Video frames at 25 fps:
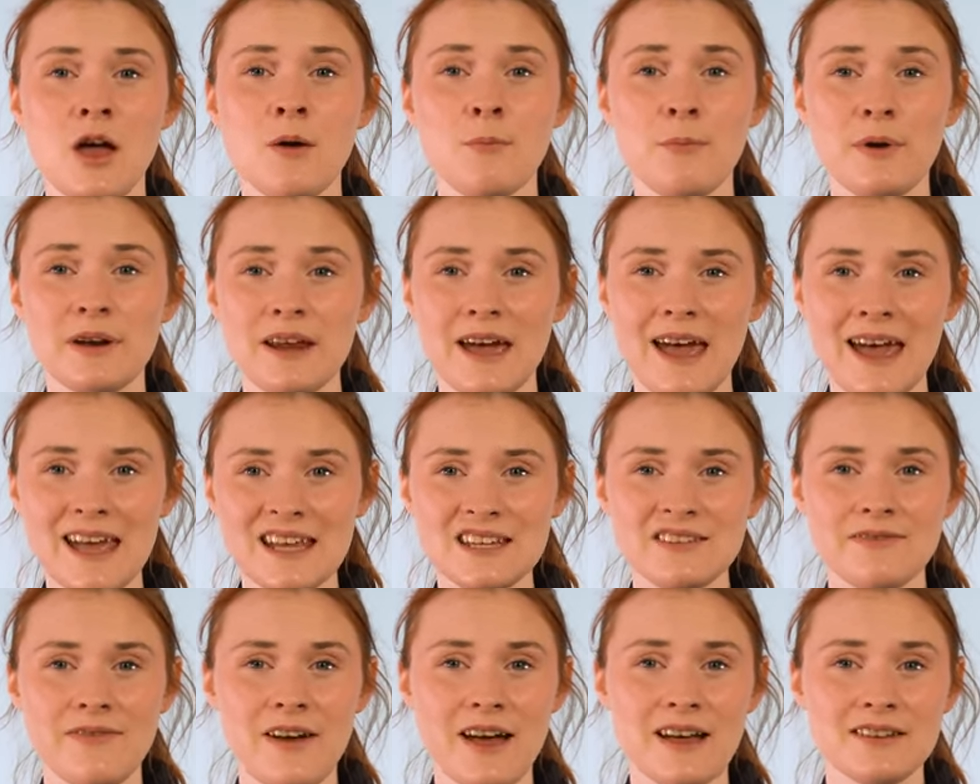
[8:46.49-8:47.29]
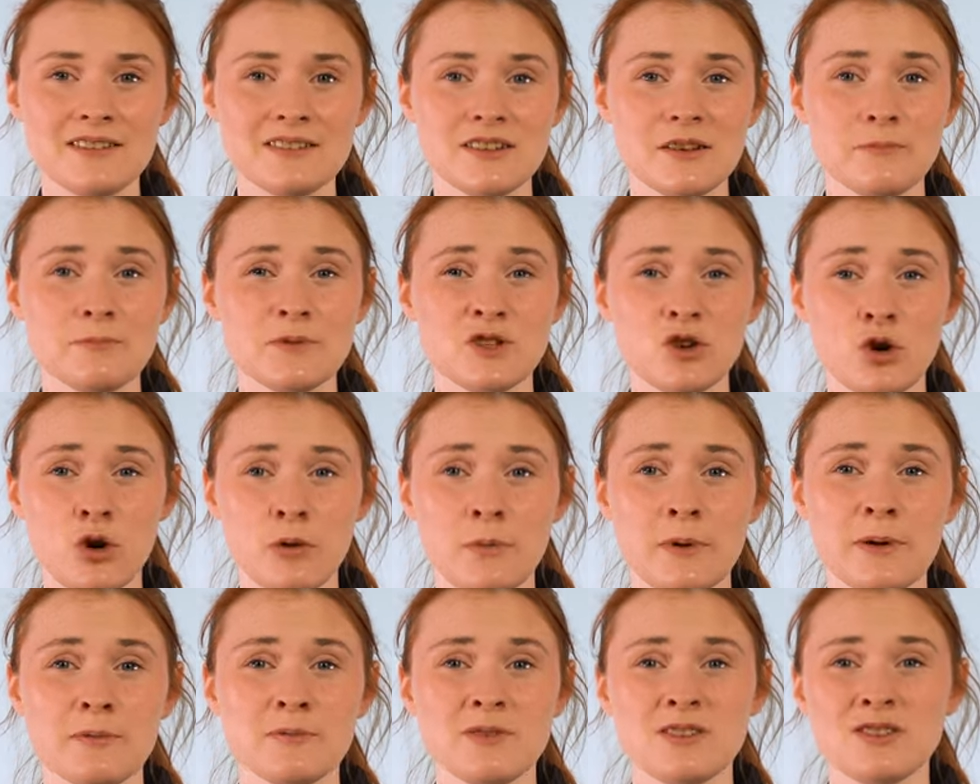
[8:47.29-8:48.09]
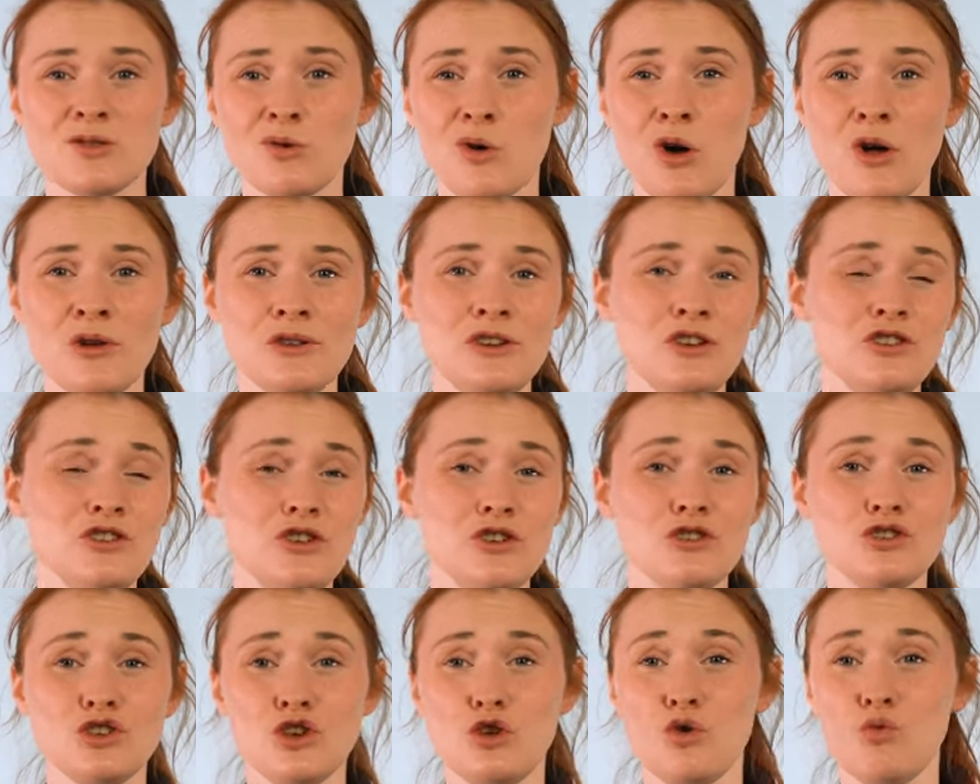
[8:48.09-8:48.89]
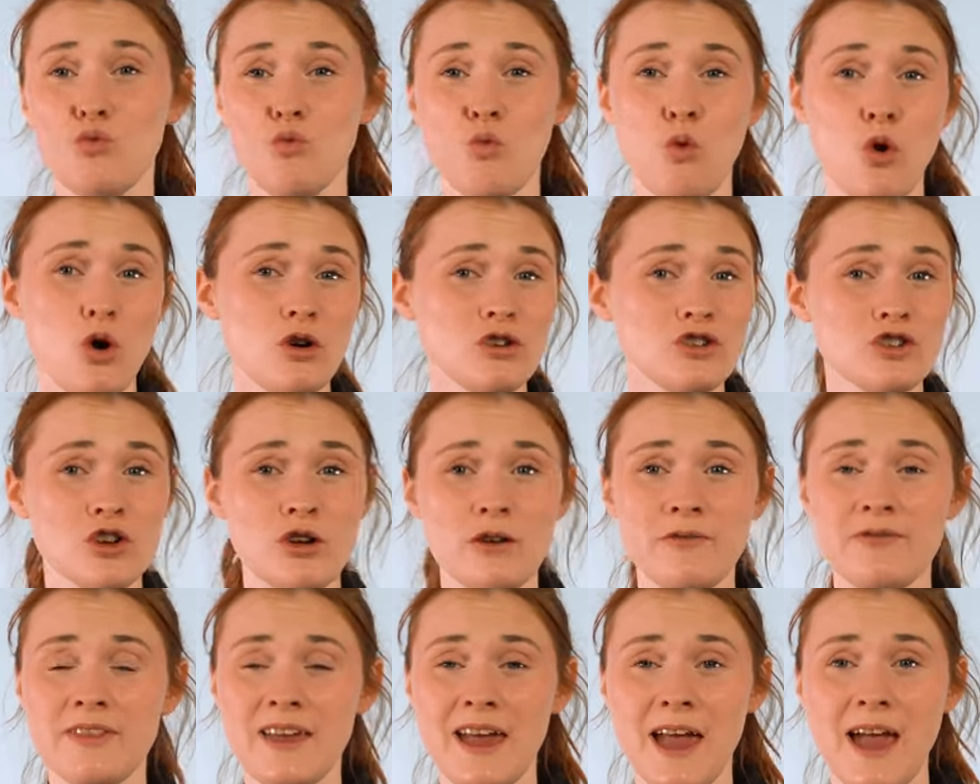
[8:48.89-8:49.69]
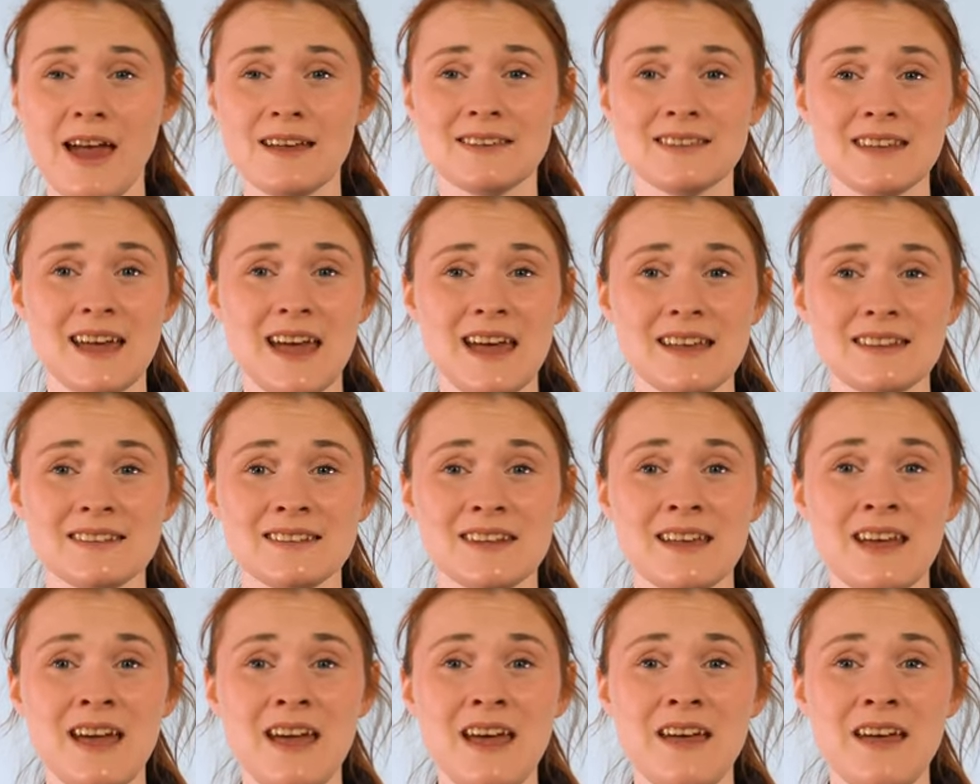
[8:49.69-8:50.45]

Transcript: but it is fast absorbing, so all you do is you wash off the excess,